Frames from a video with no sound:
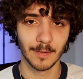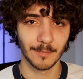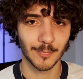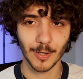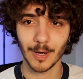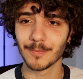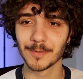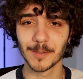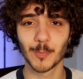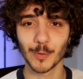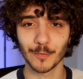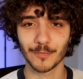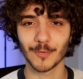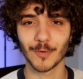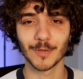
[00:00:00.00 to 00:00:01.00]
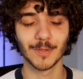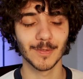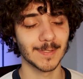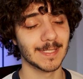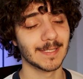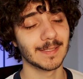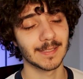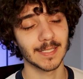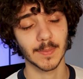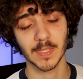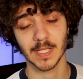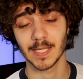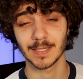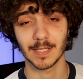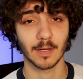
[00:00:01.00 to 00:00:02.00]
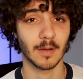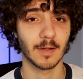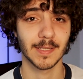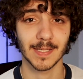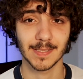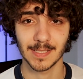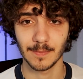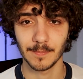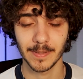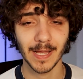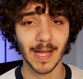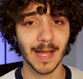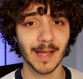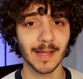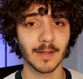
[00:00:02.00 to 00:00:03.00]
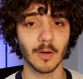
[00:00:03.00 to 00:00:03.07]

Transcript: probably prefer using something like the context API